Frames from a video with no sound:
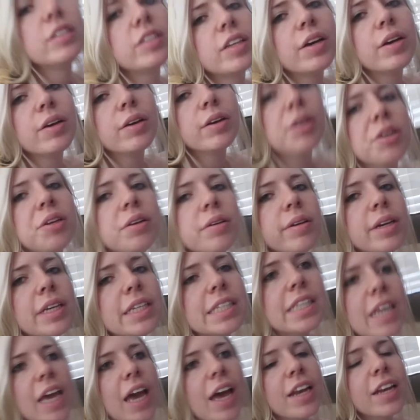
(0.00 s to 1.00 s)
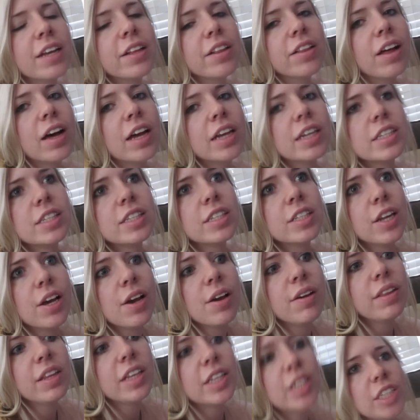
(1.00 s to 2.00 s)
So yeah, who has gotten snow. a lot of
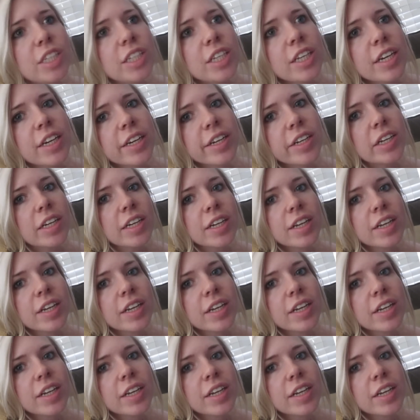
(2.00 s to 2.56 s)
snow this year?